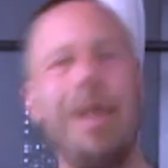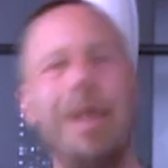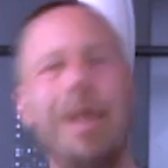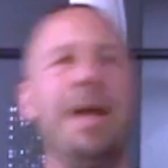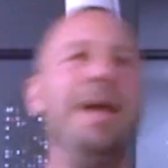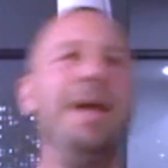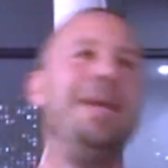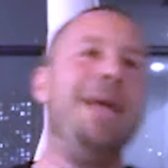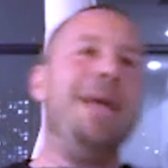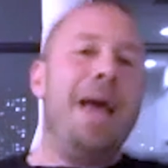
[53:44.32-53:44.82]

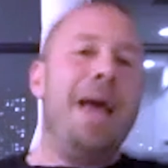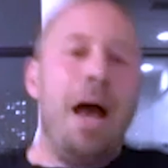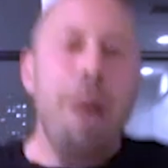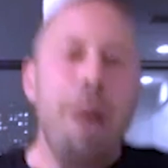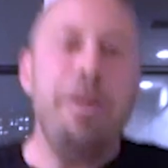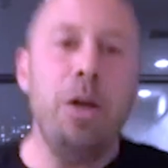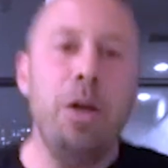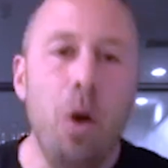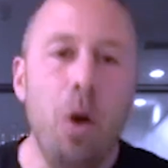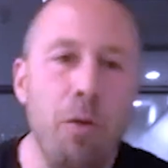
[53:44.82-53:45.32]
Yeah, I
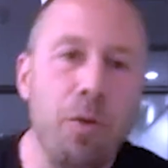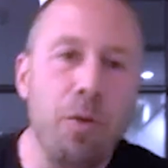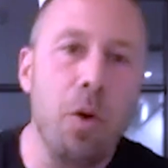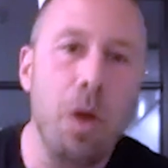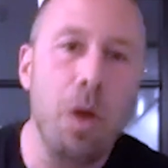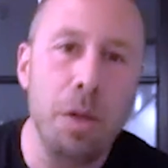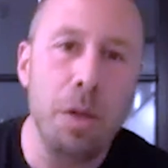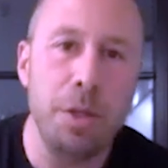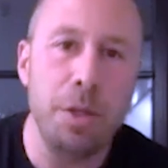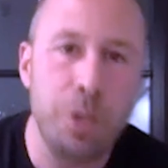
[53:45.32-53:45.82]
mean,
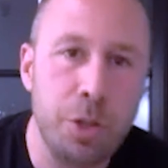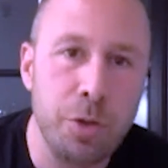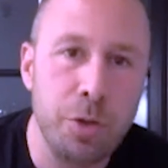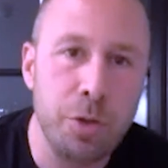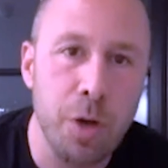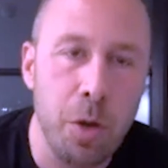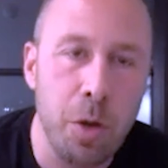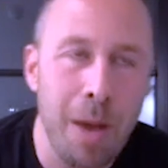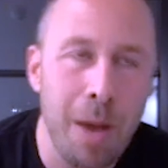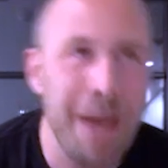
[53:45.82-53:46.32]
overall, it's
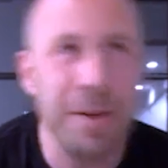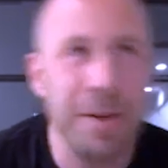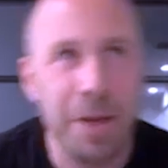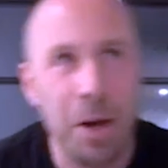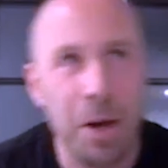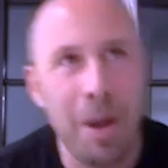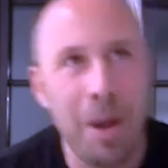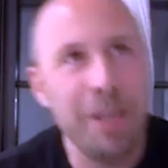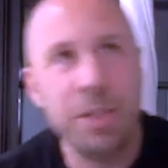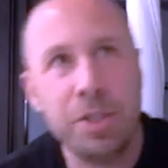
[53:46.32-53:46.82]
true. And, you
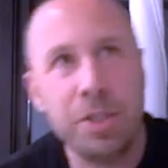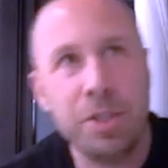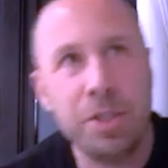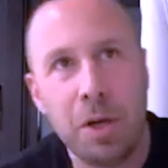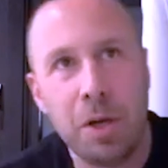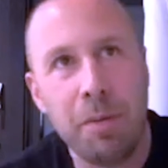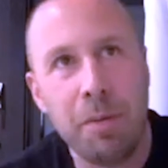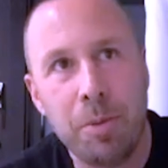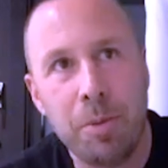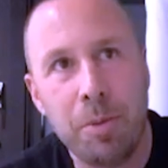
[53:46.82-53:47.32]
know, I just
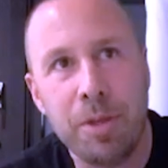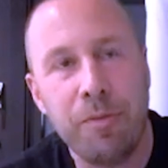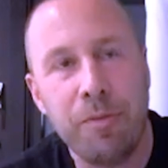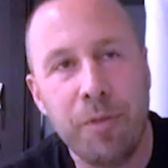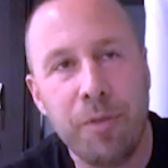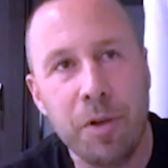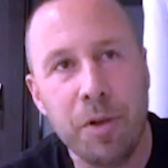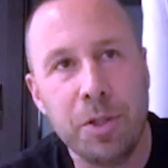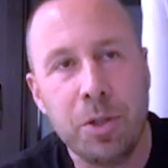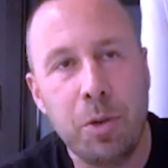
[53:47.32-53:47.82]
thought about what the
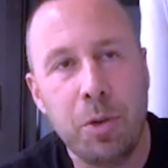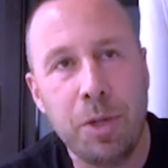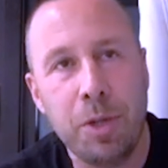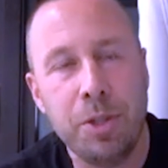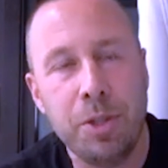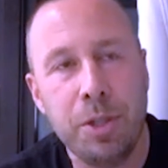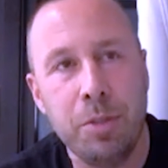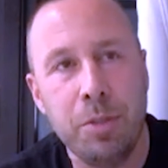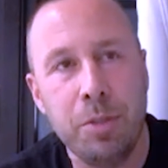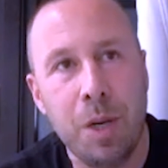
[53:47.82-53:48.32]
first
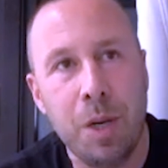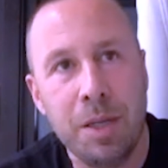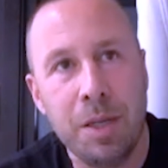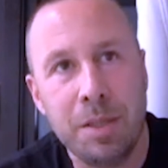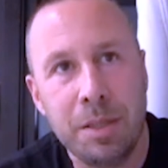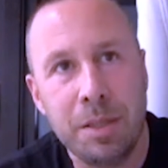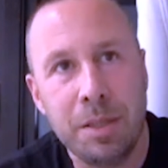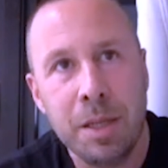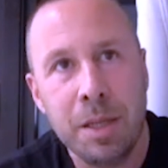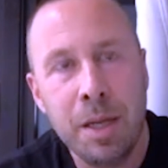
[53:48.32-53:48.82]
question
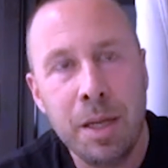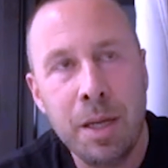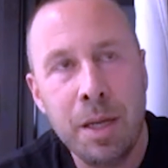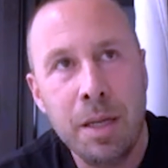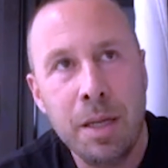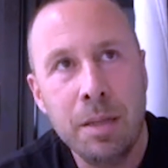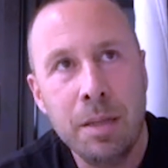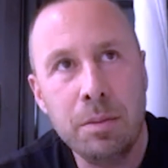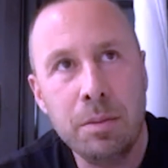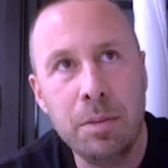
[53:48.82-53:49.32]
was.
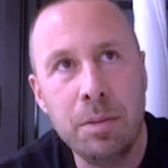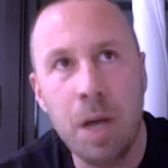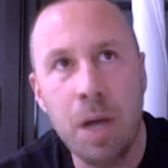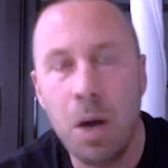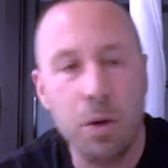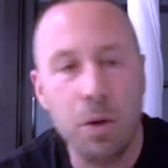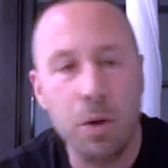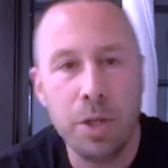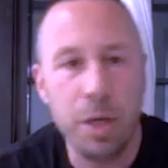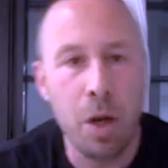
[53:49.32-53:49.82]

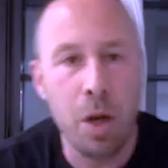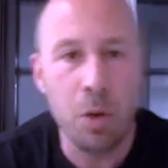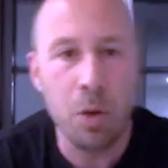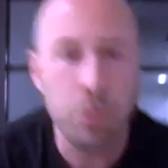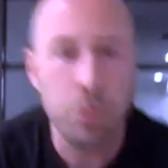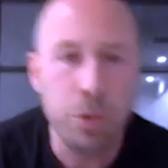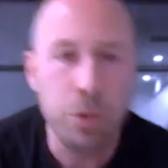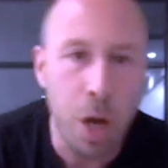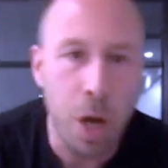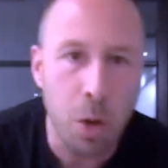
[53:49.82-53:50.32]
No, you
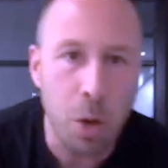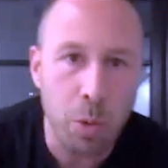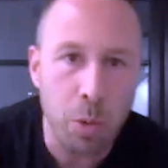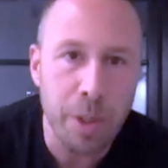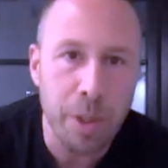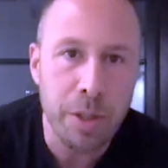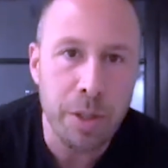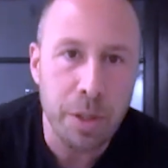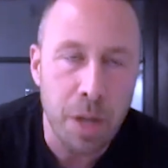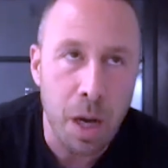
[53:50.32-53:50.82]
don't know
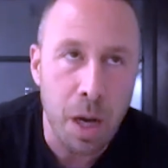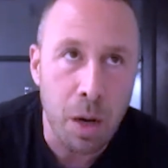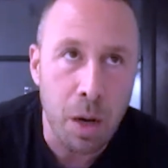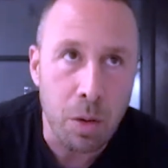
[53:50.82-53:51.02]
when you know.